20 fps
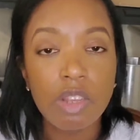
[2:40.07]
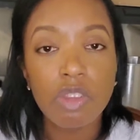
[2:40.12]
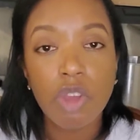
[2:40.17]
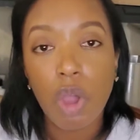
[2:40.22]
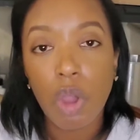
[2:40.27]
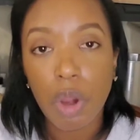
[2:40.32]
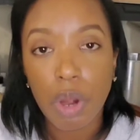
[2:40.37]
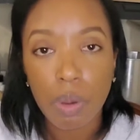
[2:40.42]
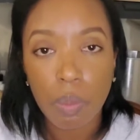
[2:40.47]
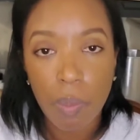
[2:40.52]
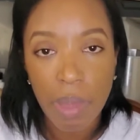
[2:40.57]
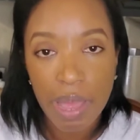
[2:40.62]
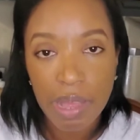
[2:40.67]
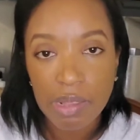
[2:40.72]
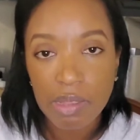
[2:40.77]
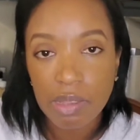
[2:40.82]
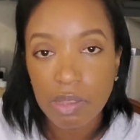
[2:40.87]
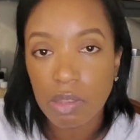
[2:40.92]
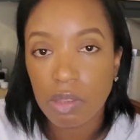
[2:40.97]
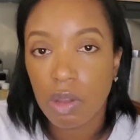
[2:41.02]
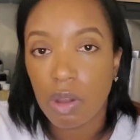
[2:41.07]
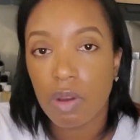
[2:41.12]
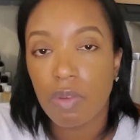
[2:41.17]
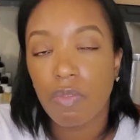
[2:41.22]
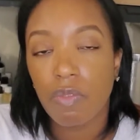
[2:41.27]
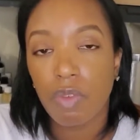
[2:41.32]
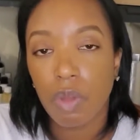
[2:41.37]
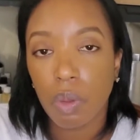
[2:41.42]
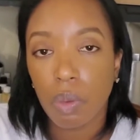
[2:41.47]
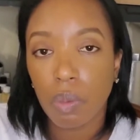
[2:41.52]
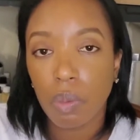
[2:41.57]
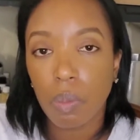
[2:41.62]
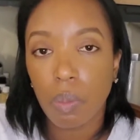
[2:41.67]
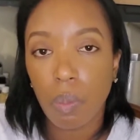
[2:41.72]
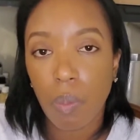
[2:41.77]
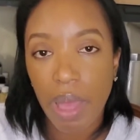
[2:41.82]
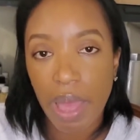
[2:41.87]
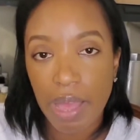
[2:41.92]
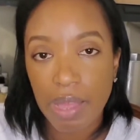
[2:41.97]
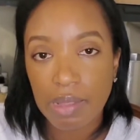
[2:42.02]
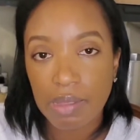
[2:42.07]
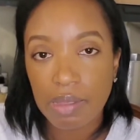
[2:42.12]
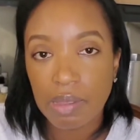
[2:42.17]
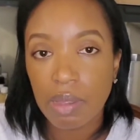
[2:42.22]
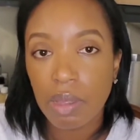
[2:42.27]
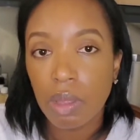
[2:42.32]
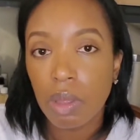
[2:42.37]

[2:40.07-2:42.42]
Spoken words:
tart waxes, or vault wax